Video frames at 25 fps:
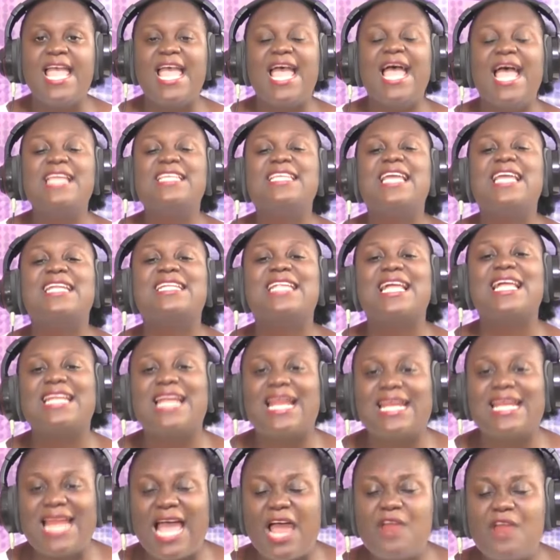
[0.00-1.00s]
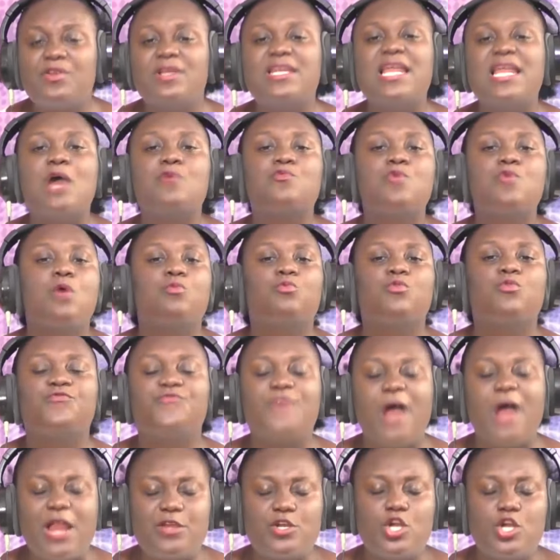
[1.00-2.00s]
And yet, none another damn cook
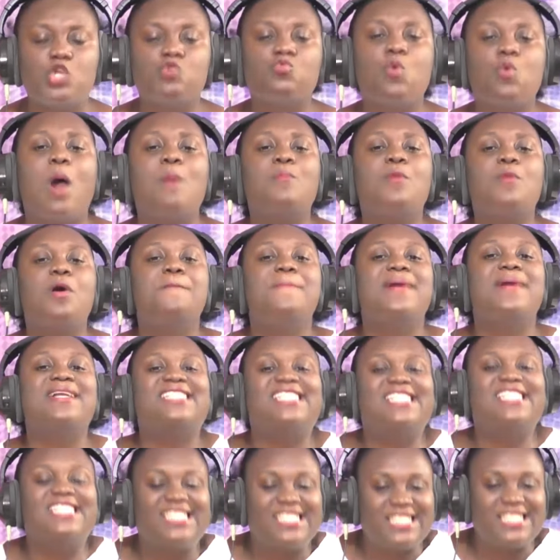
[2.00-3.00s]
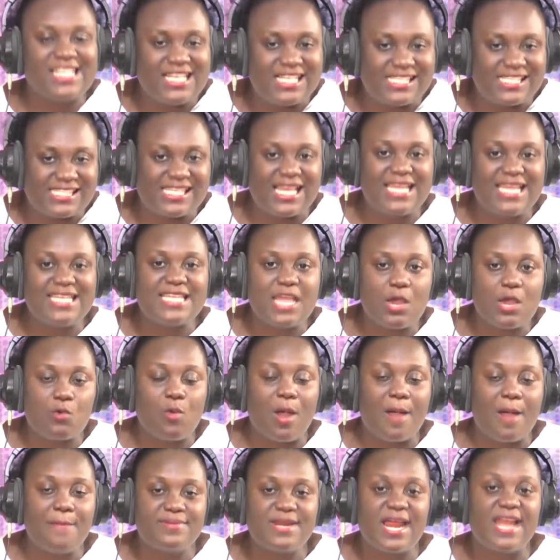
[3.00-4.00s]
for I don't know one more bet. Sin is said, your
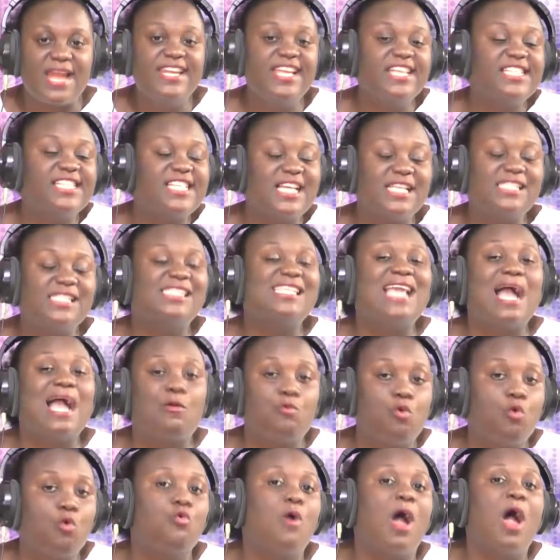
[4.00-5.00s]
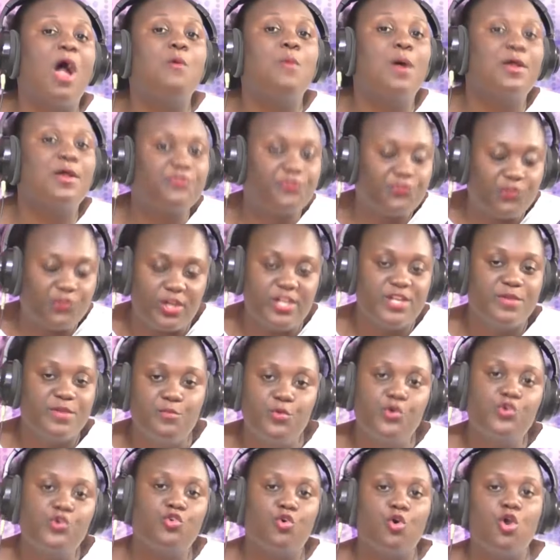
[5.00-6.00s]
quabrani chessia cuqua was shunny
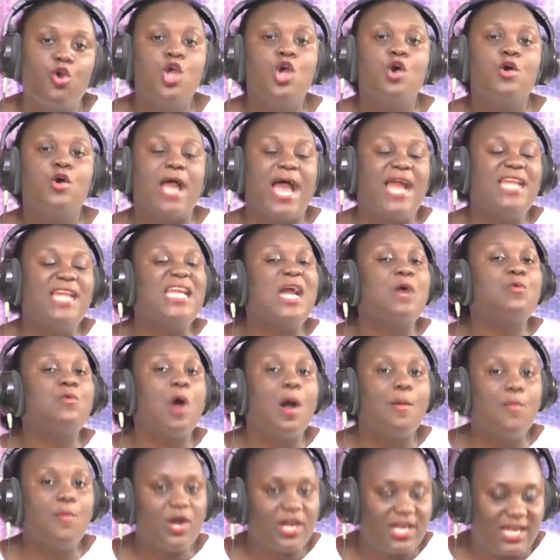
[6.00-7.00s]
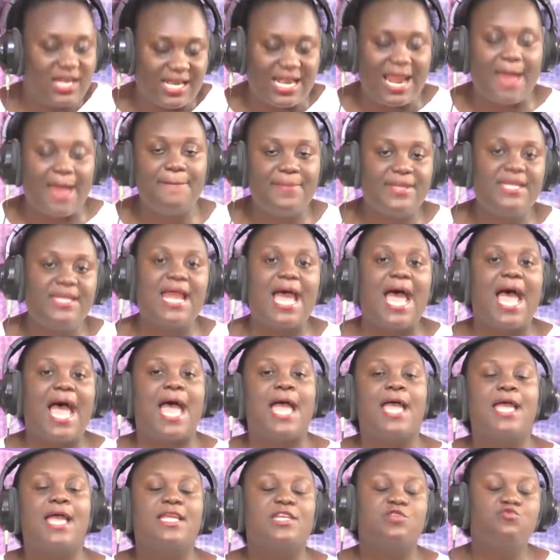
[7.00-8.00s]
muno. And a woman grabbing
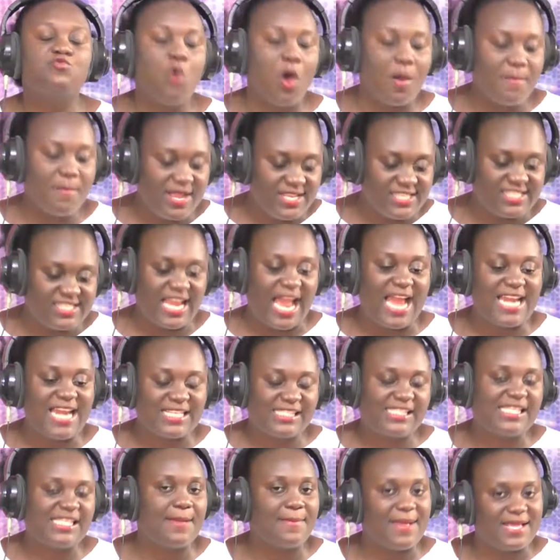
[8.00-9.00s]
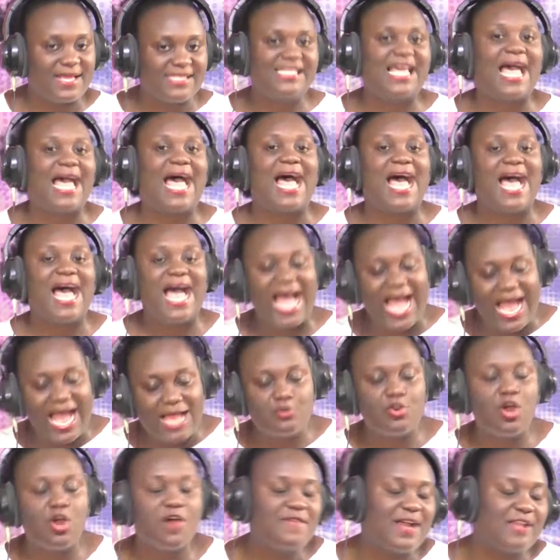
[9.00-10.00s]
a new old Jan the same as a
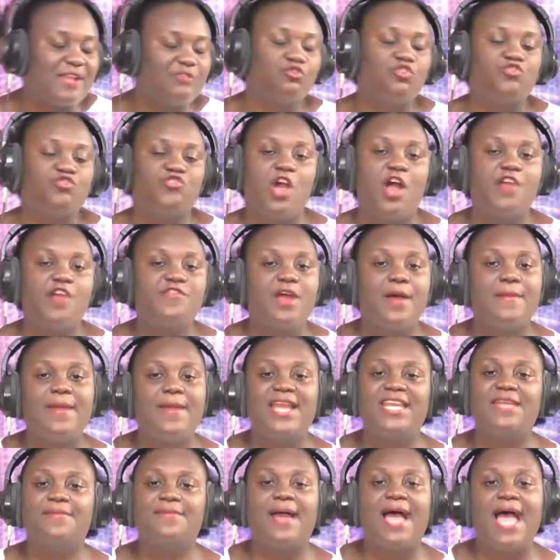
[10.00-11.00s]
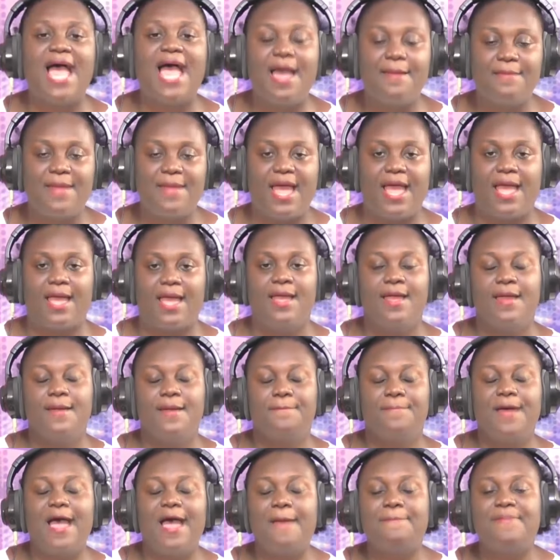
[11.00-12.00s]
hand over to John Dramani Mahama,
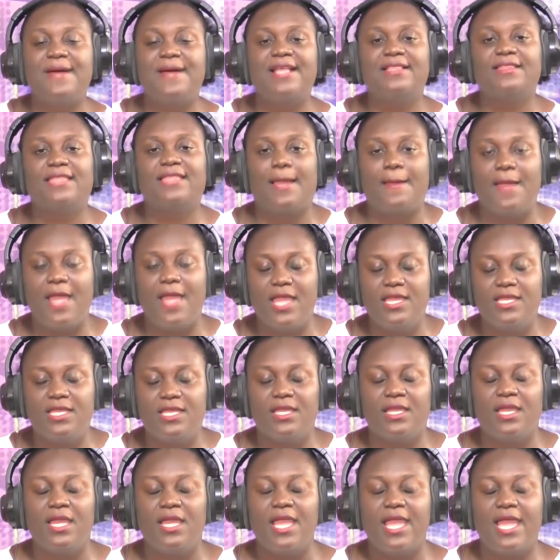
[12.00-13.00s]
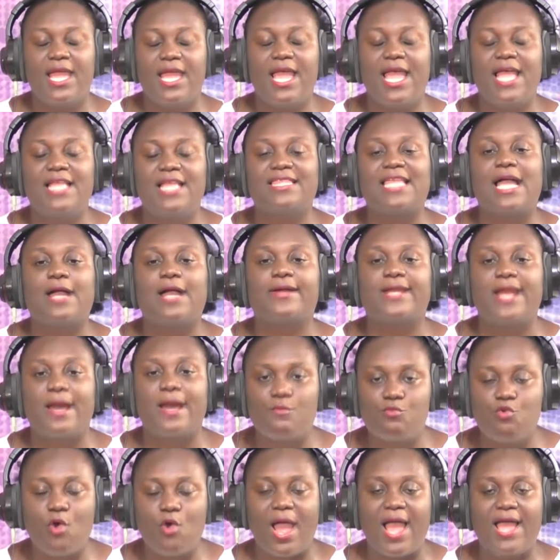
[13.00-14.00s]
Papa and
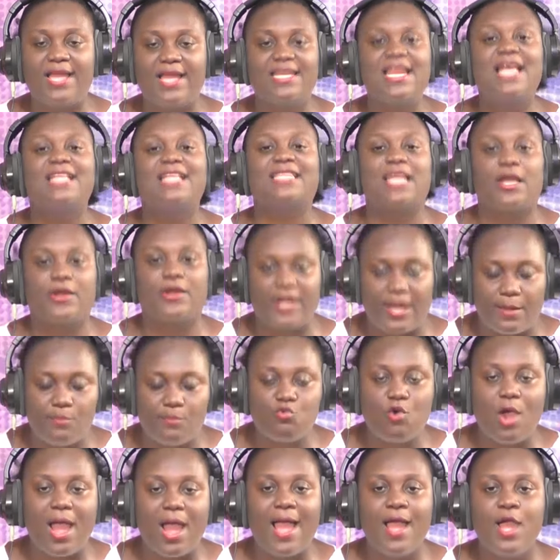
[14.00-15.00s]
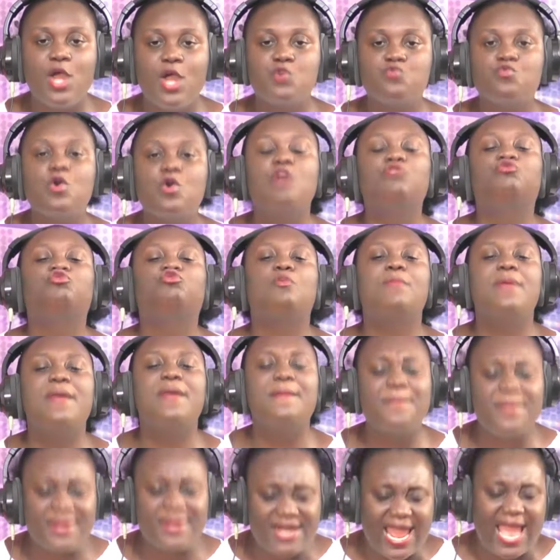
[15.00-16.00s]
Takramua, Nantakramua, want to
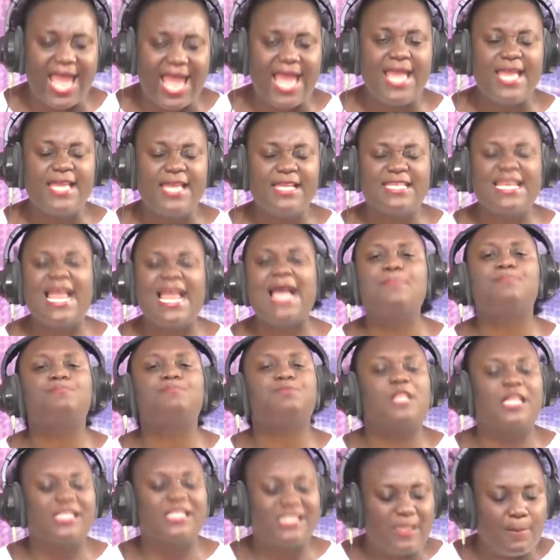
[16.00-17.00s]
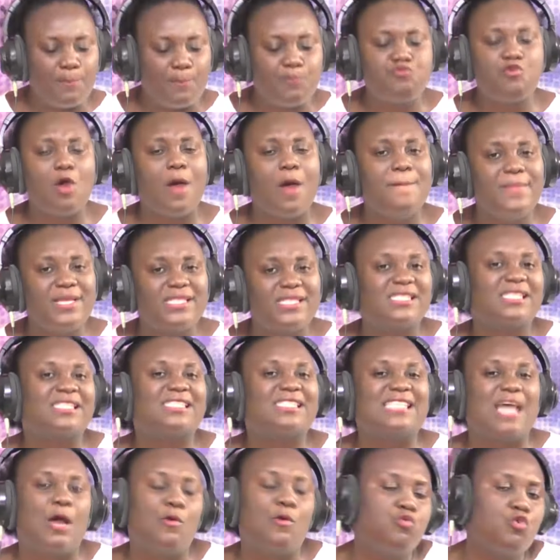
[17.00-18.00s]
membra. Now, just a promise
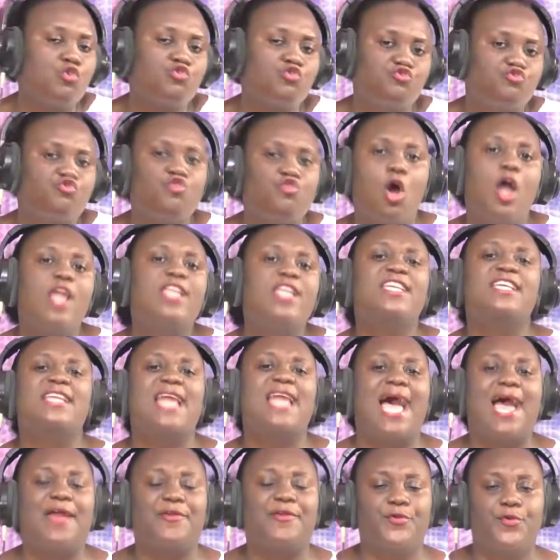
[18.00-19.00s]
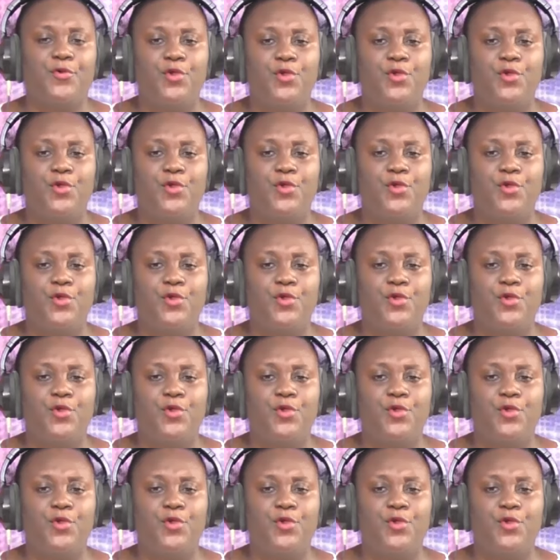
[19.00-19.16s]
is a who drawing in Anno.